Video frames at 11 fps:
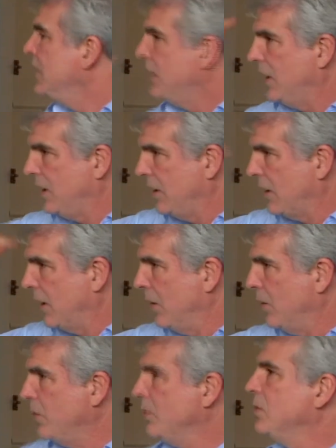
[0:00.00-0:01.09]
and in our
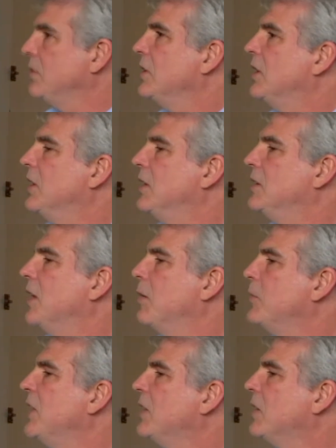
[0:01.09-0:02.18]
own not
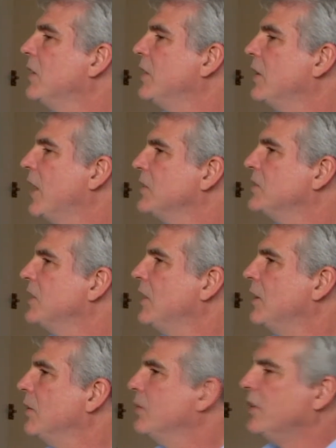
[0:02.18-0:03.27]
being clear
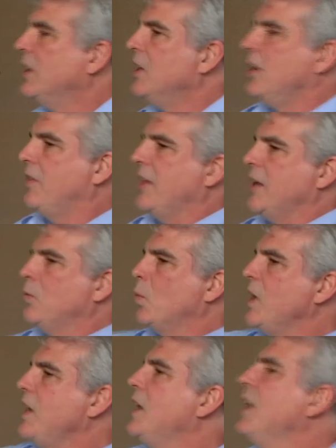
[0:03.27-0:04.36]
ourselves, then
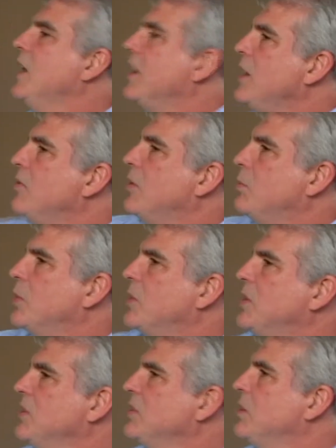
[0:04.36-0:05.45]
we can't even
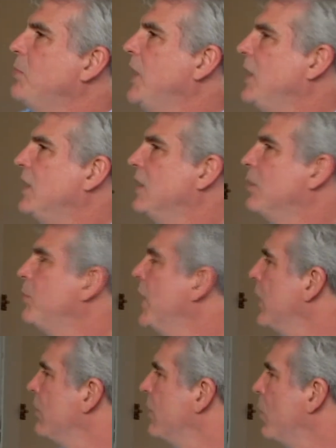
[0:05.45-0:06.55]
participate in a
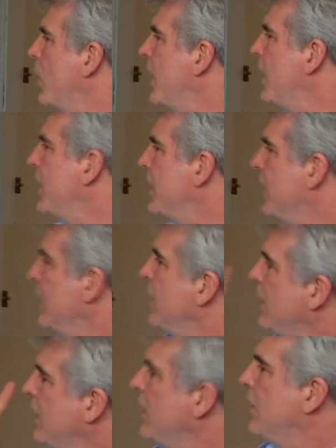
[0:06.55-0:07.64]
powerful way
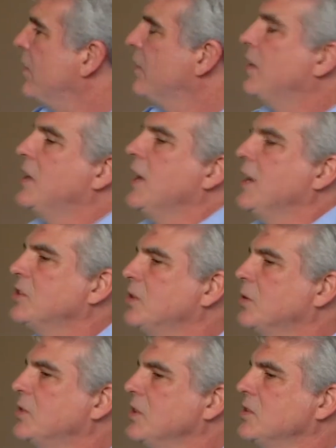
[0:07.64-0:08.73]
in the
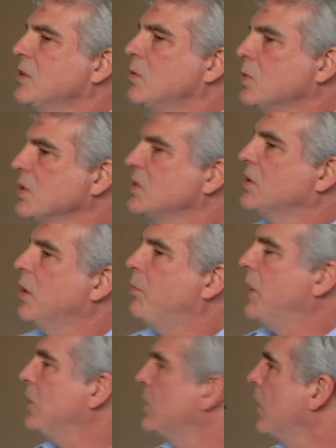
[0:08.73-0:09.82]
national discourse
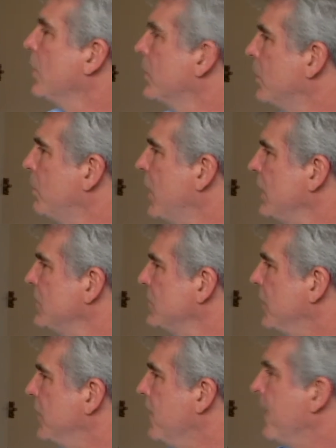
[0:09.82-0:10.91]
about cultural policy.
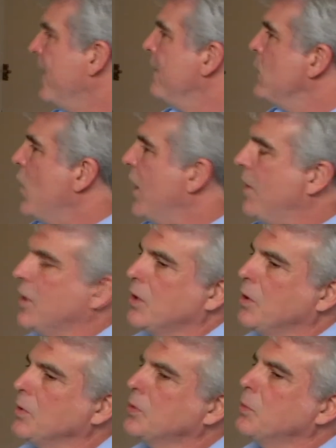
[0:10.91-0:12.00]
And the
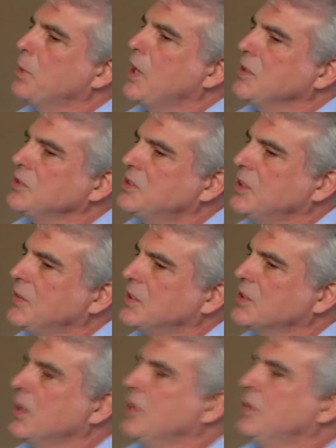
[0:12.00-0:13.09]
cultural policy in this
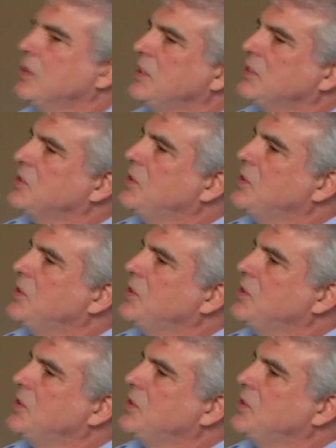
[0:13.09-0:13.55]
country is a